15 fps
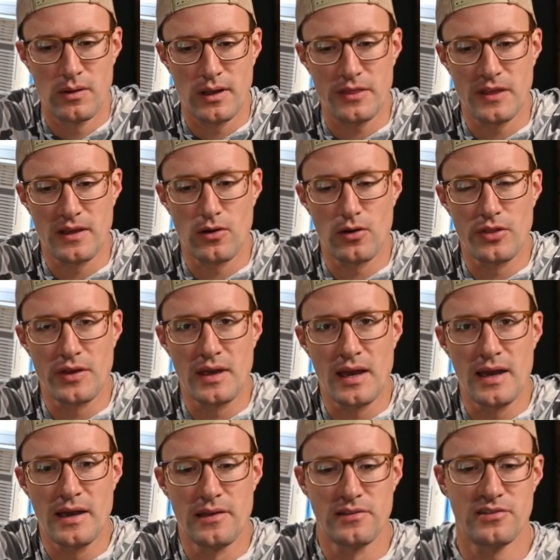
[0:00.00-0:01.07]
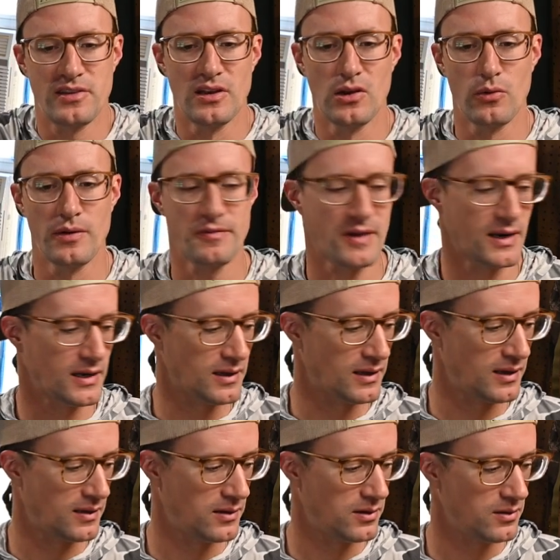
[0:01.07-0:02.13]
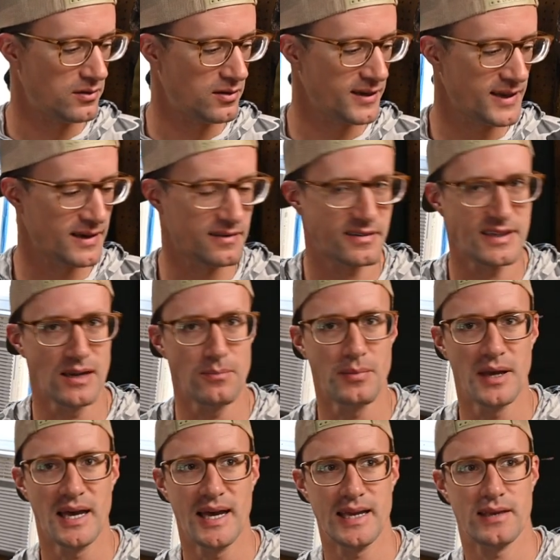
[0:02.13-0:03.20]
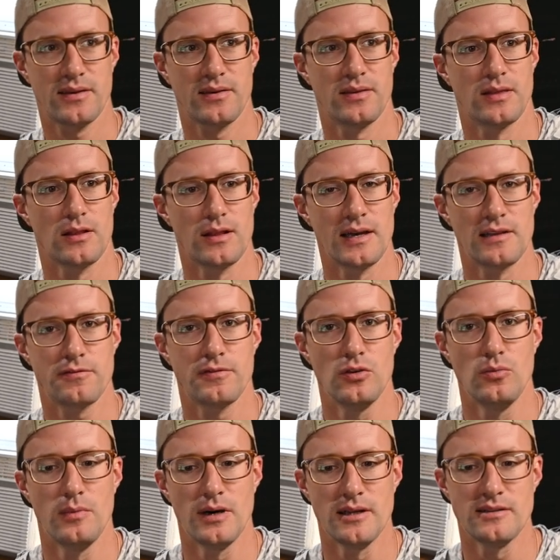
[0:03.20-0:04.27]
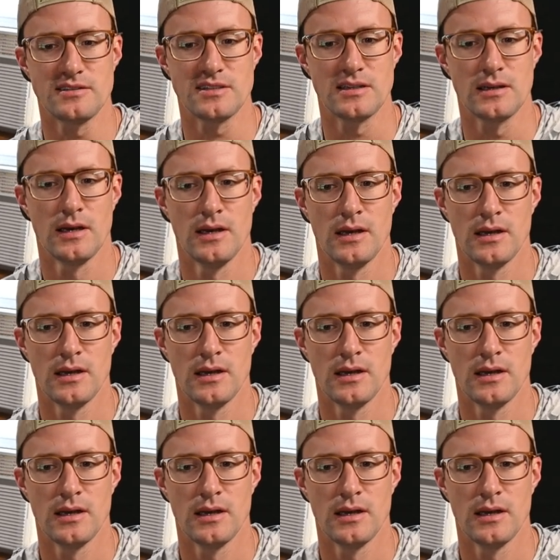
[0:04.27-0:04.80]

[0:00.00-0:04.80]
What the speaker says: think all the guys, we've kind of taken a step back the last few months and